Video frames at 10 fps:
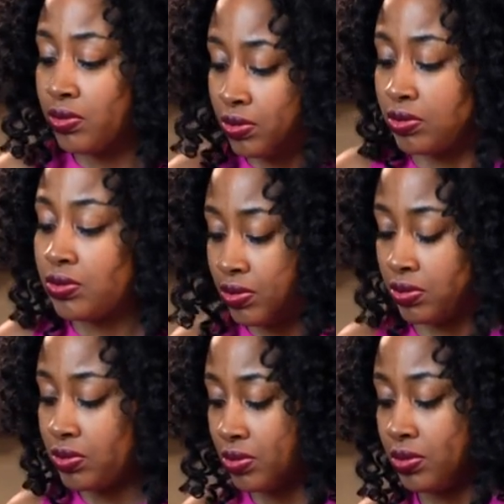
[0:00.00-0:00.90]

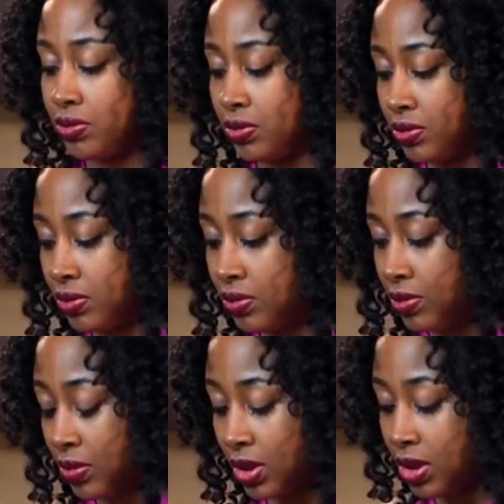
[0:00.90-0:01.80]

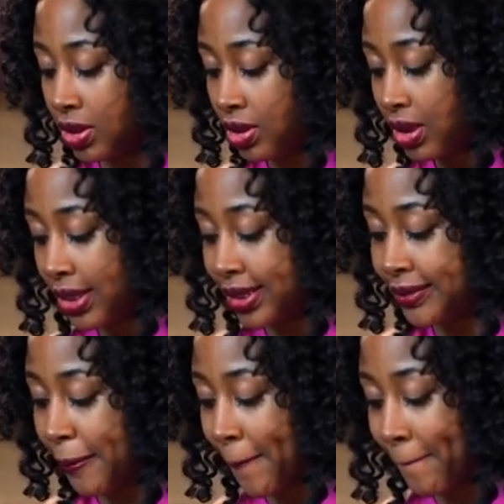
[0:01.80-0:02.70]

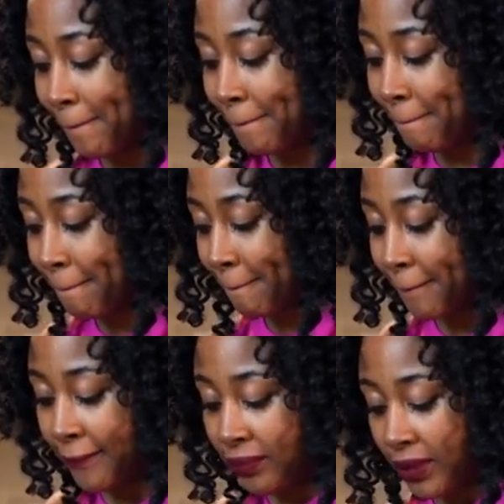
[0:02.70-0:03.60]

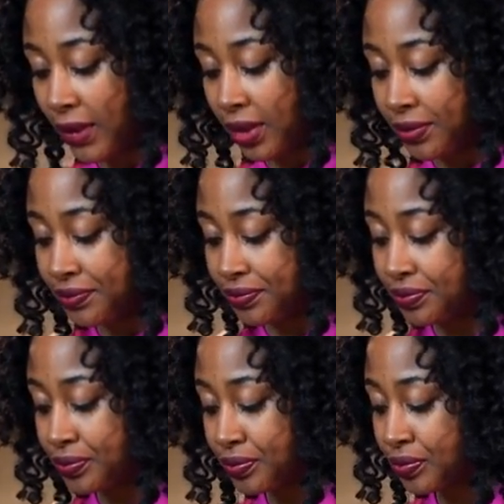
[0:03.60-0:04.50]

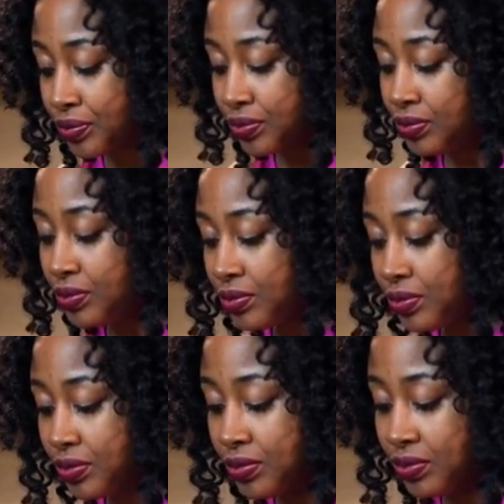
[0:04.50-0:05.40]

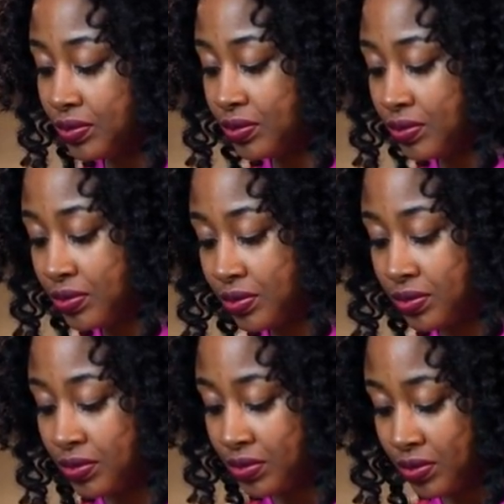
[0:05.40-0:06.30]
(no one is talking)